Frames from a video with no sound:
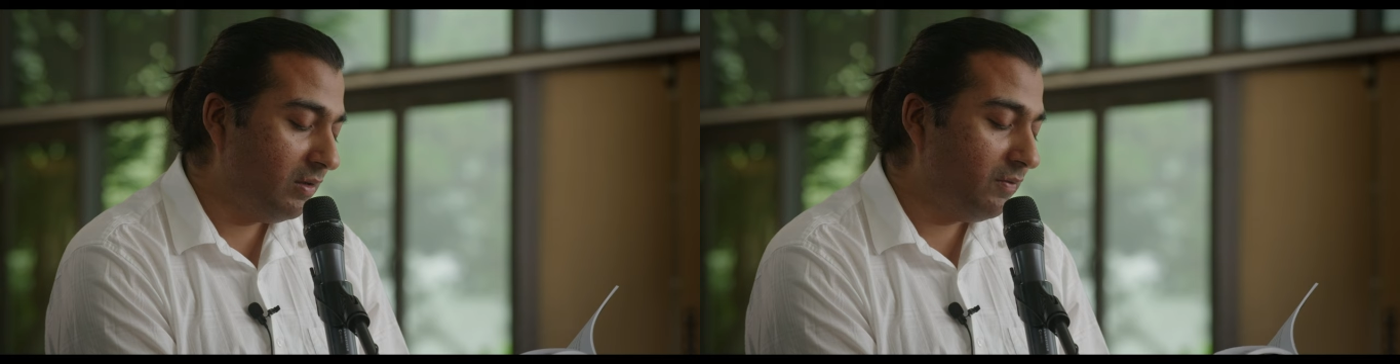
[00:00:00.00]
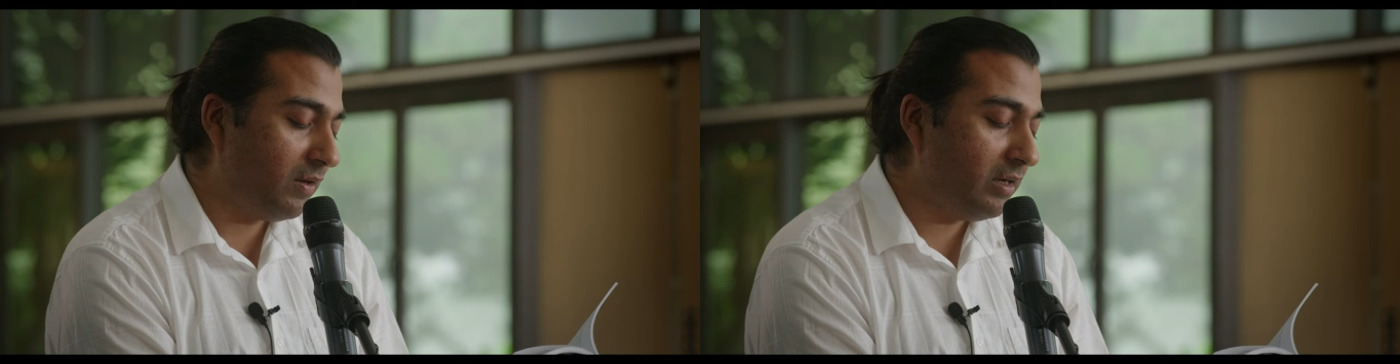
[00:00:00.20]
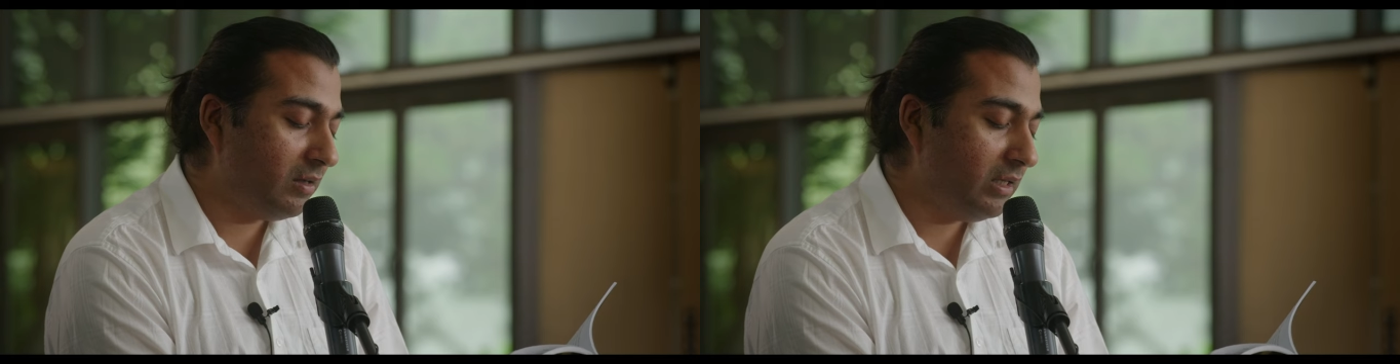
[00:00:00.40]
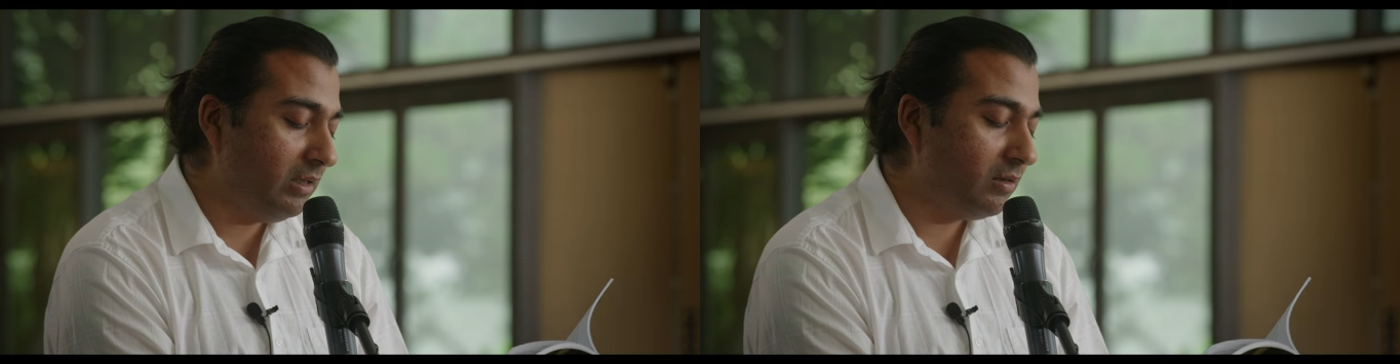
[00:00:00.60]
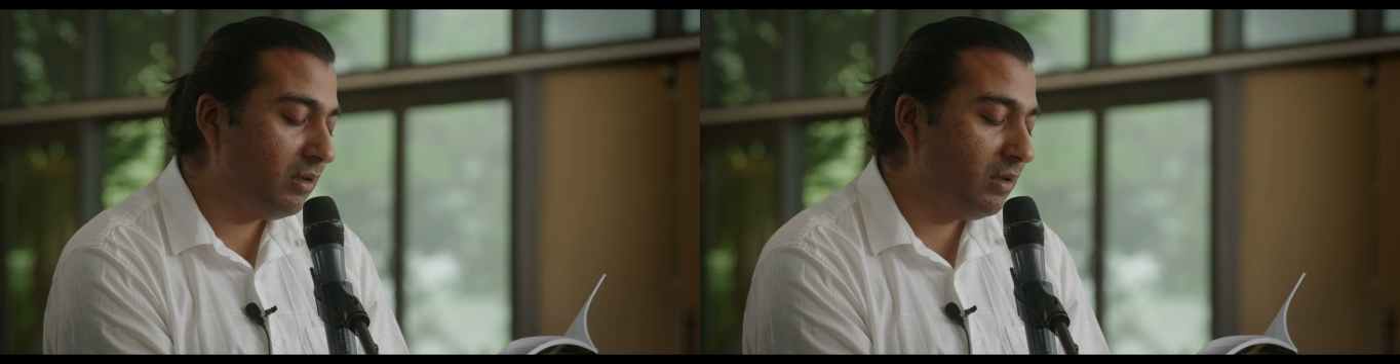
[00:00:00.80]

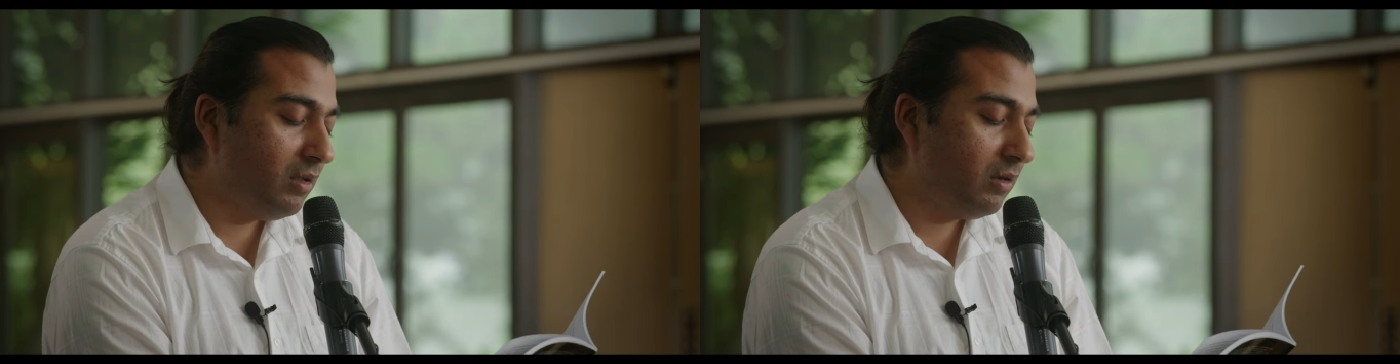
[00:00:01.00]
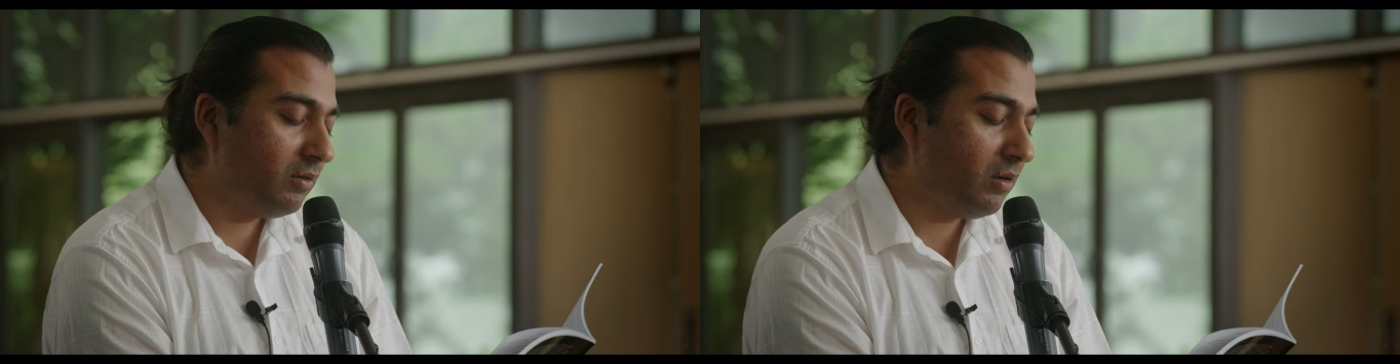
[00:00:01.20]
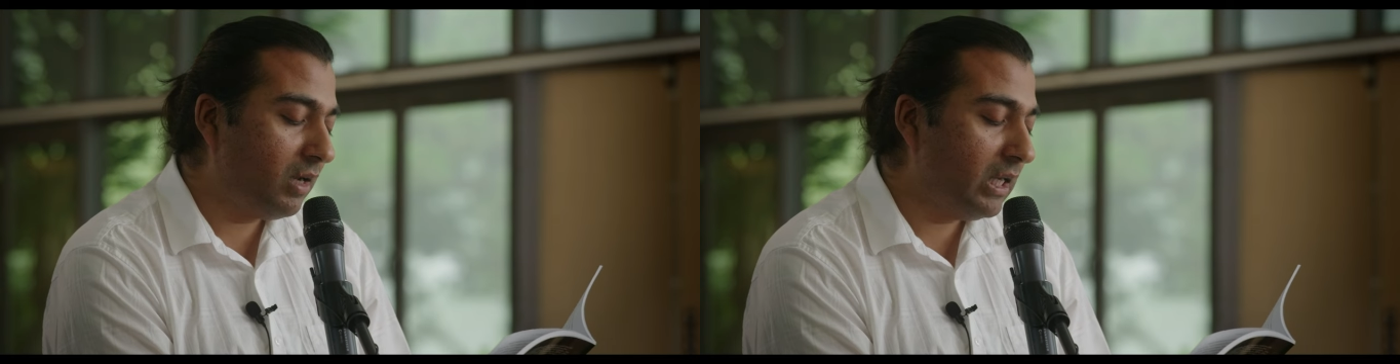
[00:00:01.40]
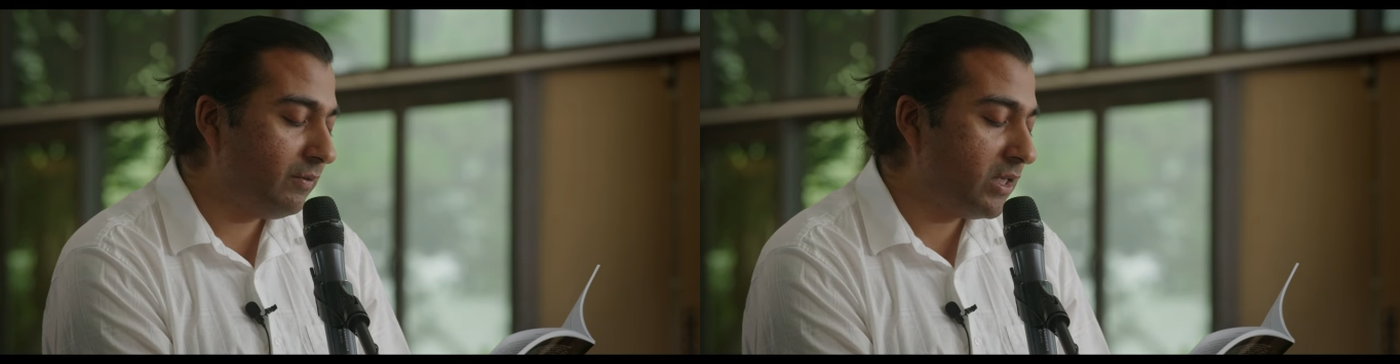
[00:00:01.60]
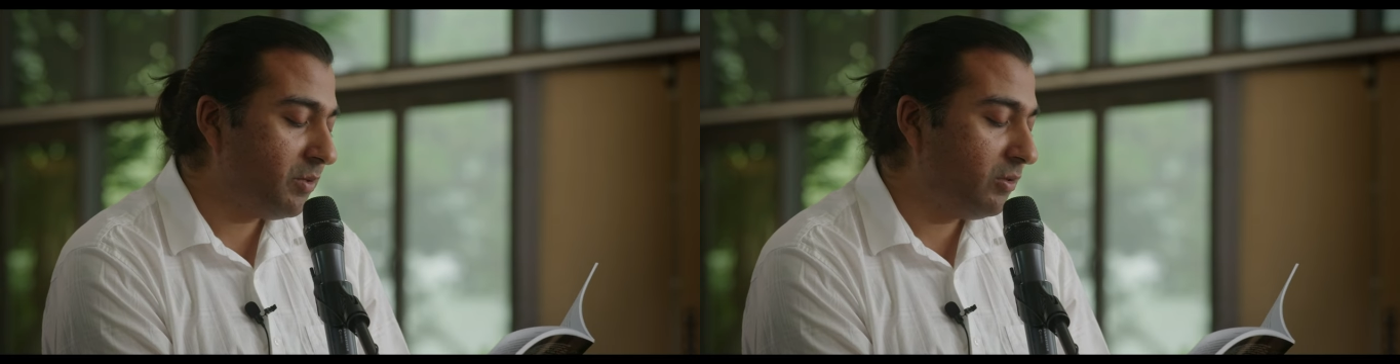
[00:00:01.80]
Finally, chronic
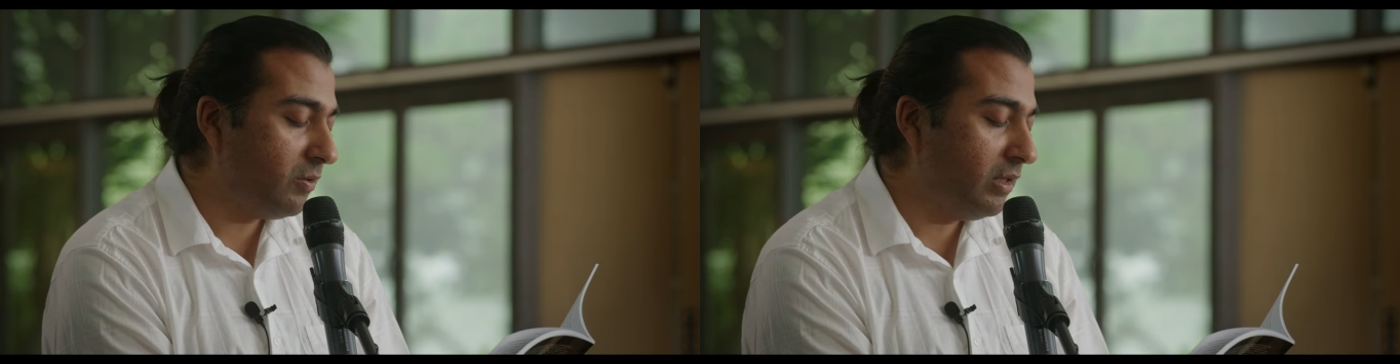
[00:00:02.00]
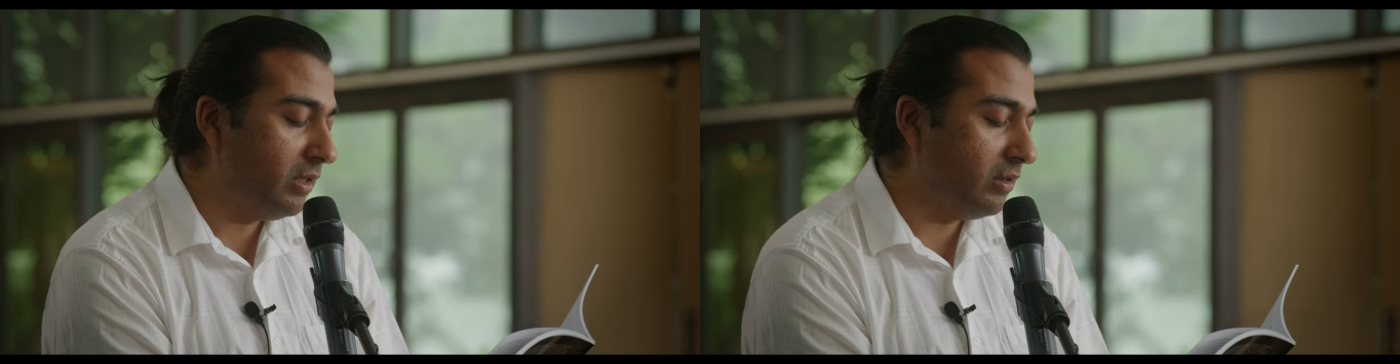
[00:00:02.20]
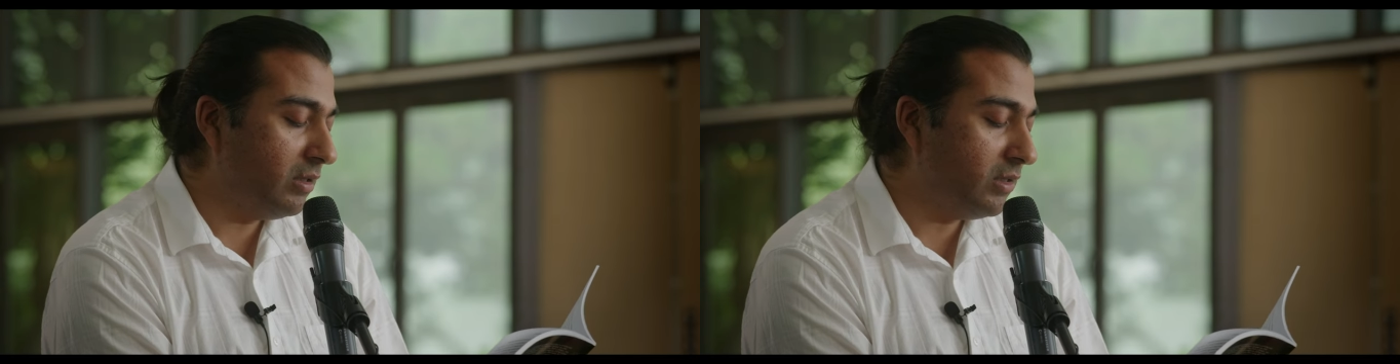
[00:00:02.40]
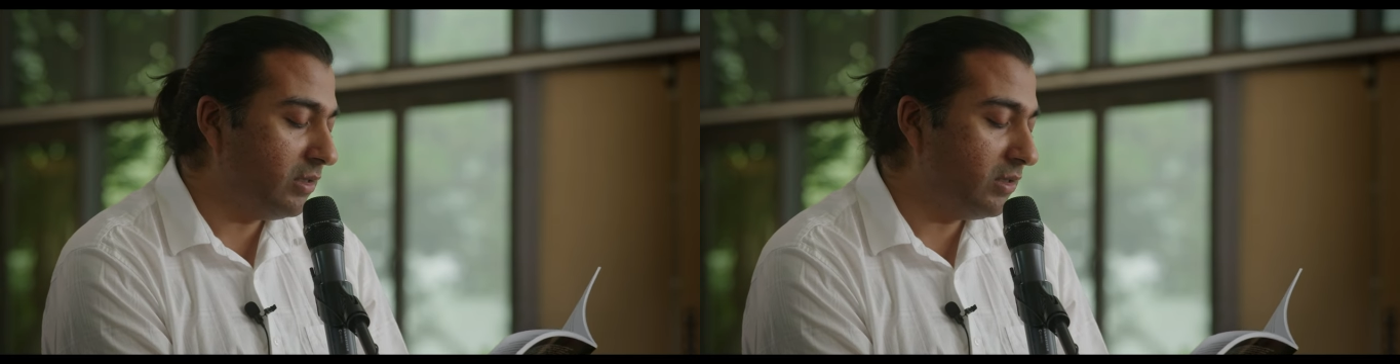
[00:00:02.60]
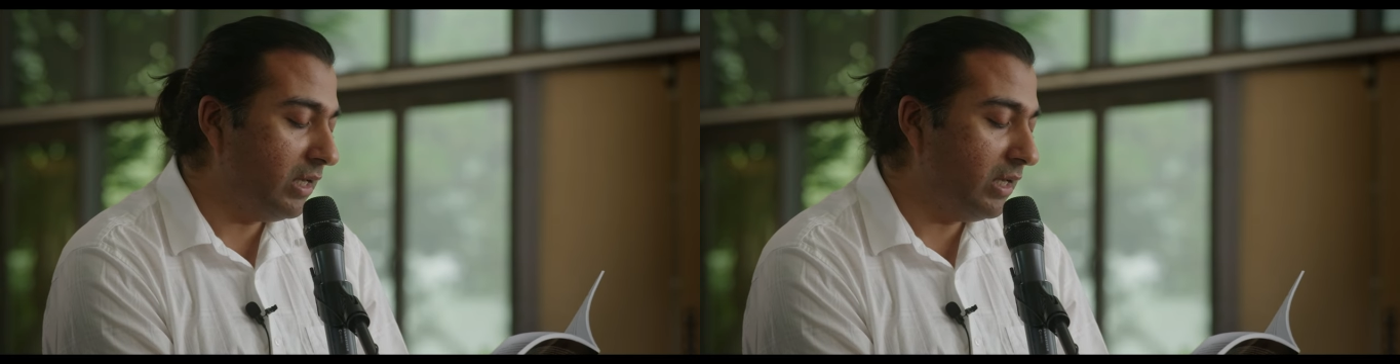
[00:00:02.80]
respiratory illnesses